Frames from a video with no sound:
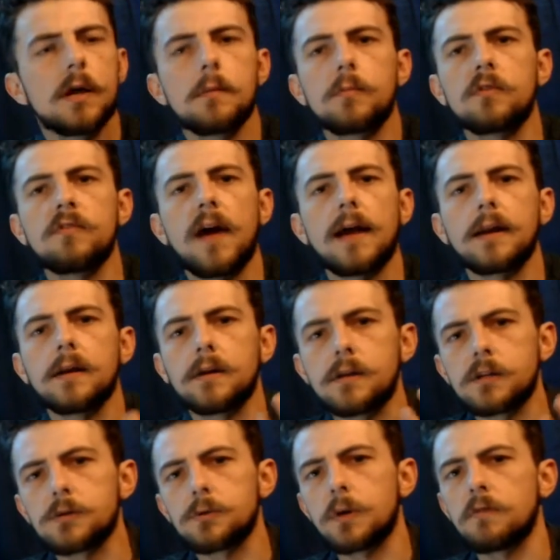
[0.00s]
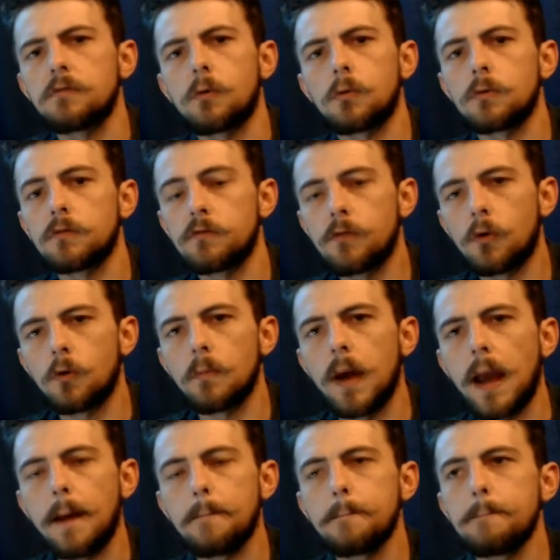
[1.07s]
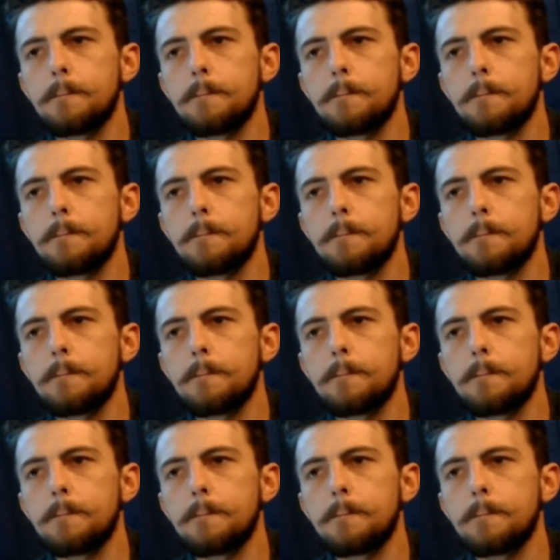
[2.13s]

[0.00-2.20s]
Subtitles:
provide it in a straightforward format